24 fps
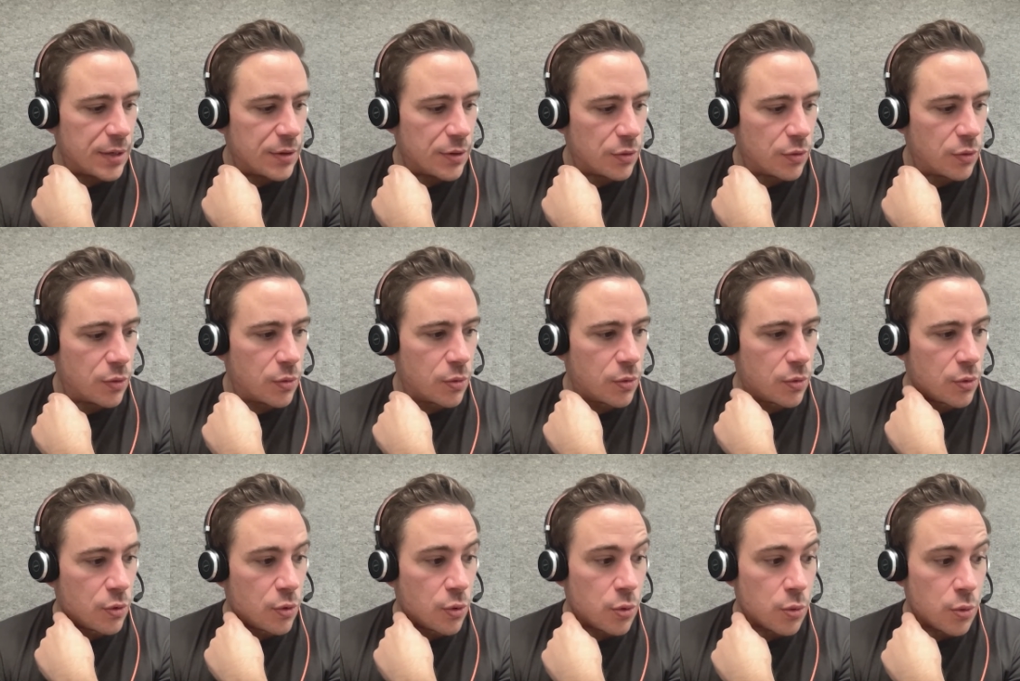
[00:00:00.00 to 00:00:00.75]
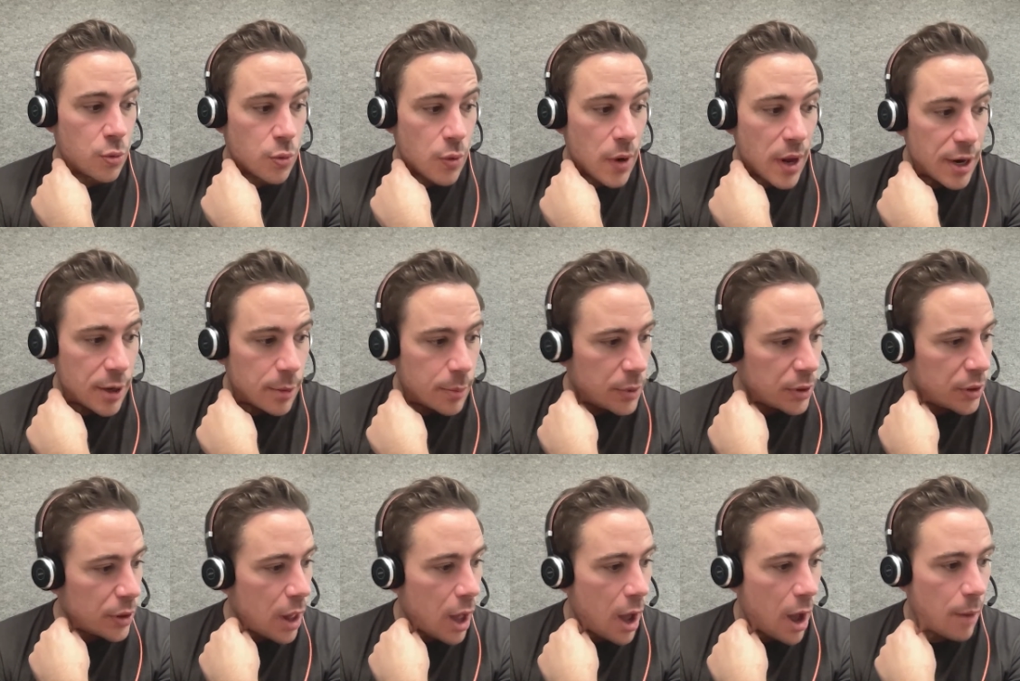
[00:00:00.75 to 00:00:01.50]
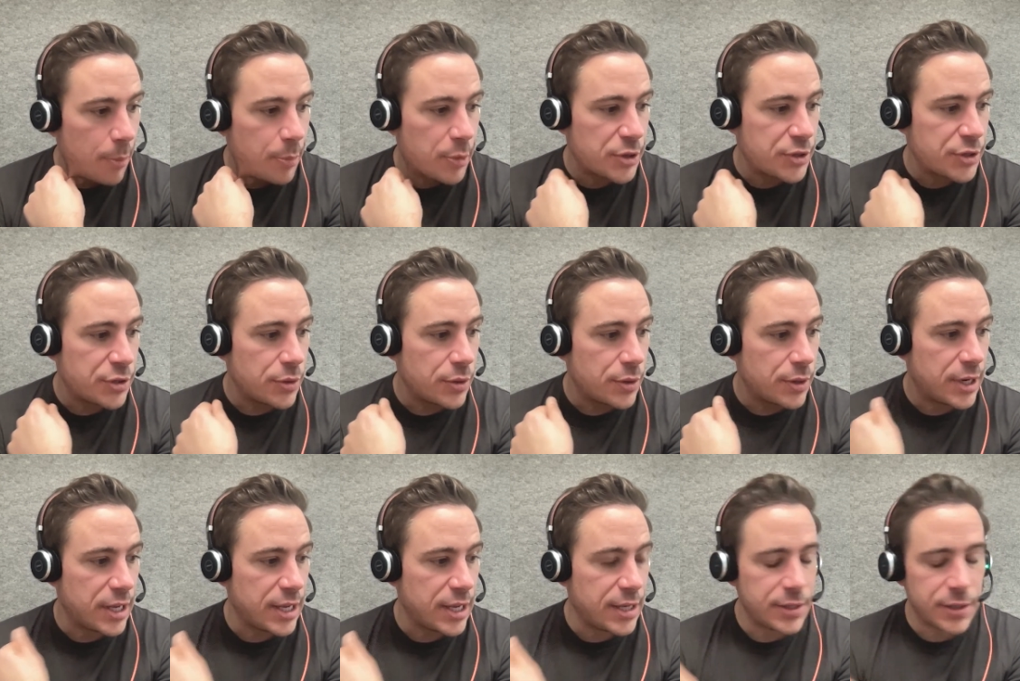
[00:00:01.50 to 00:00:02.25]
incredible
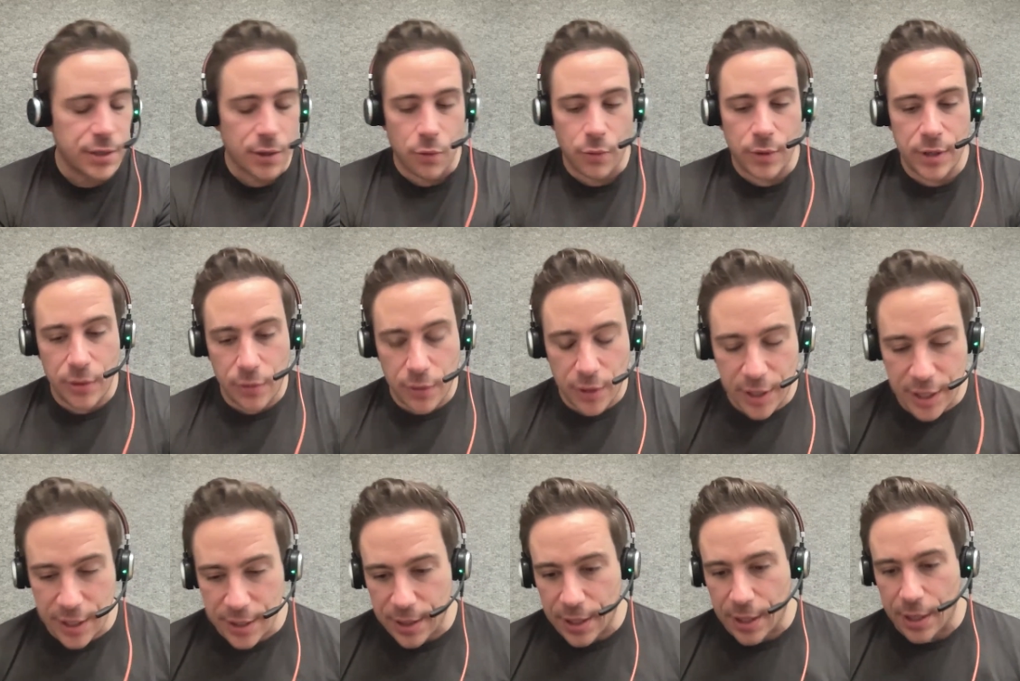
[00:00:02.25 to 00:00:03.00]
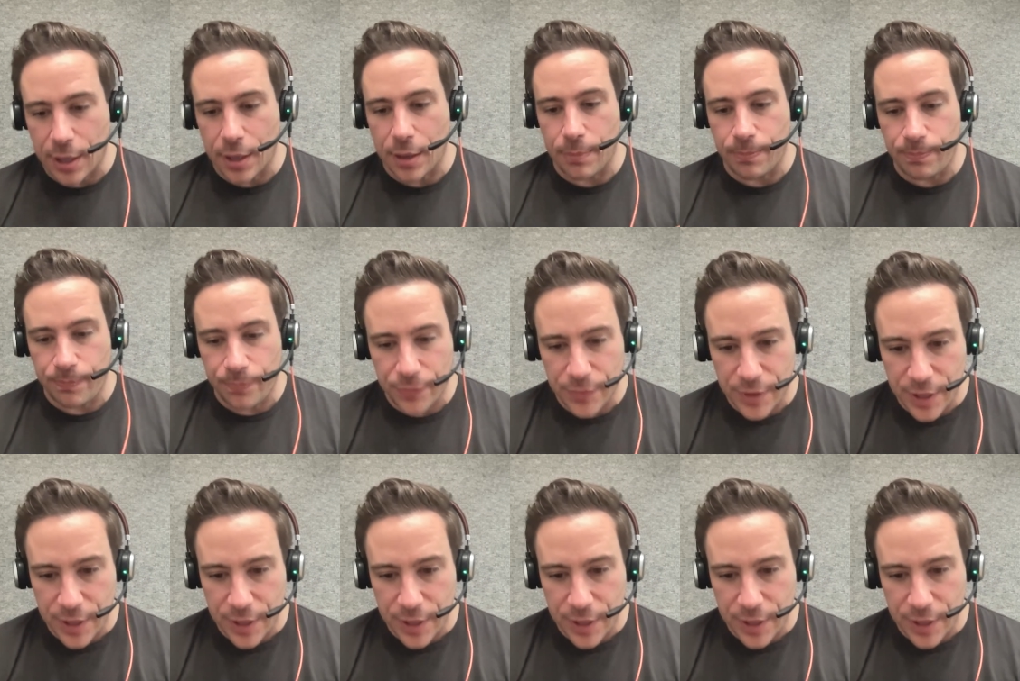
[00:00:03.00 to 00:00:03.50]
opportunity. So when you look at the